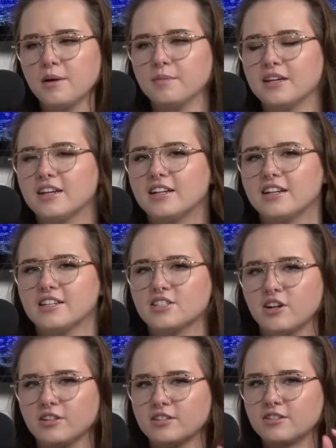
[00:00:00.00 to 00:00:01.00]
Pumpkin, and I
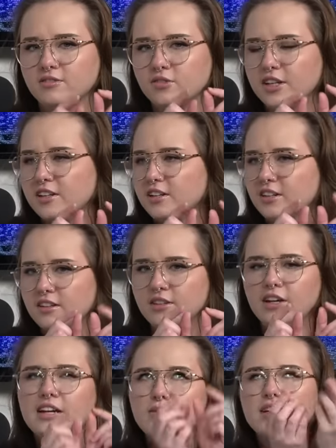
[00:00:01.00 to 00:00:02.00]
saw its deflated...
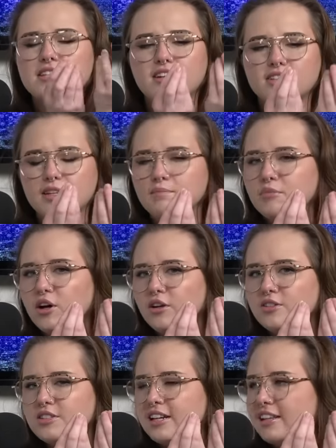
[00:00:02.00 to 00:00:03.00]
Like, I saw its, like,
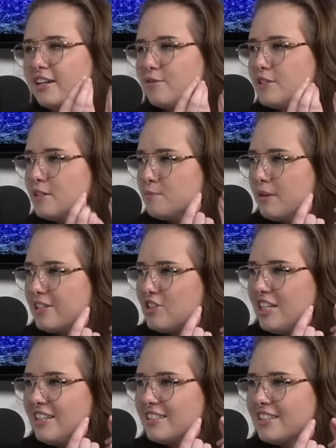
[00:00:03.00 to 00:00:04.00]
balls, and I thought it was his butt
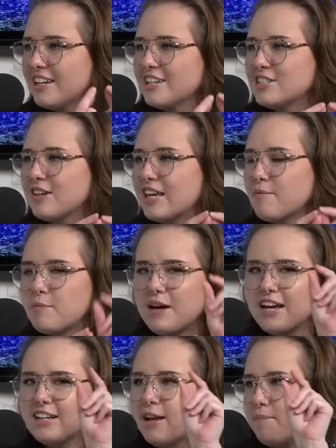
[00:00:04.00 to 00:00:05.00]
cheeks. So I came up
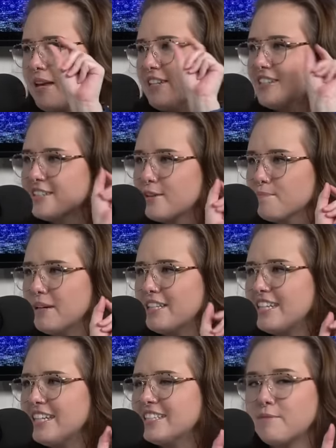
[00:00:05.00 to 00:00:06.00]
behind, and I pinched his little
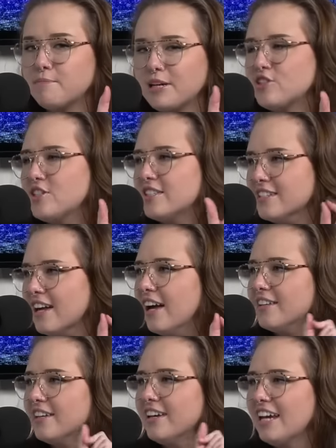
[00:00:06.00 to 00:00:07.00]
butt cheeks. I pinched his
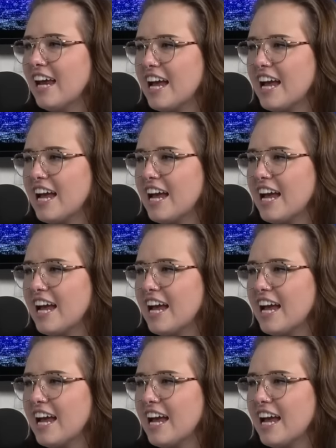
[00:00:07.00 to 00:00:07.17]
nut. And